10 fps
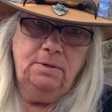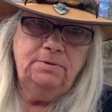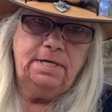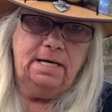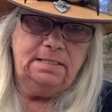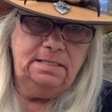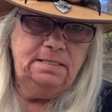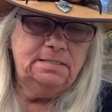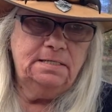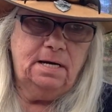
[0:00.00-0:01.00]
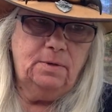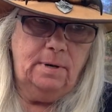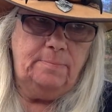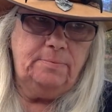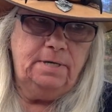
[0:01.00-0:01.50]
GoDaddy is not
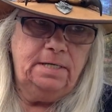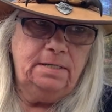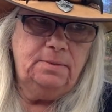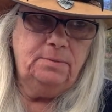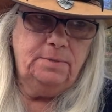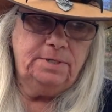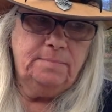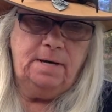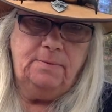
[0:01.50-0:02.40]
cooperating with my